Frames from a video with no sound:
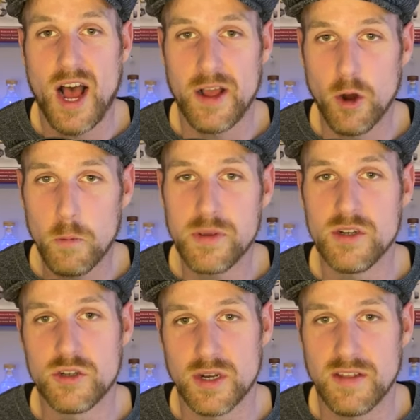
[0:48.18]
I hope you
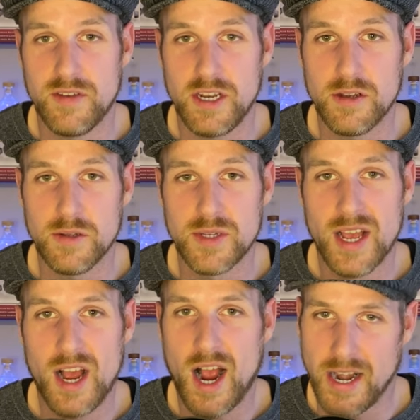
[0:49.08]
enjoy the videos
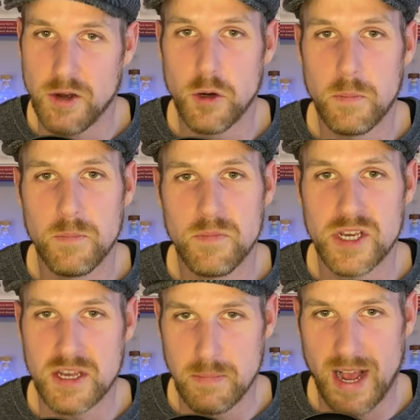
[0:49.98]
and I hope
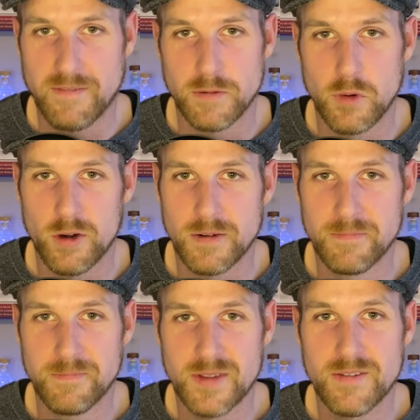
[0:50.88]
you come back for more.
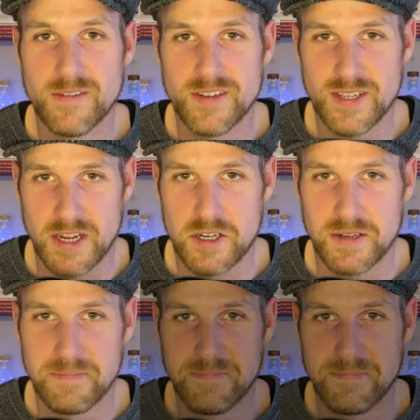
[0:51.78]
Sláinte.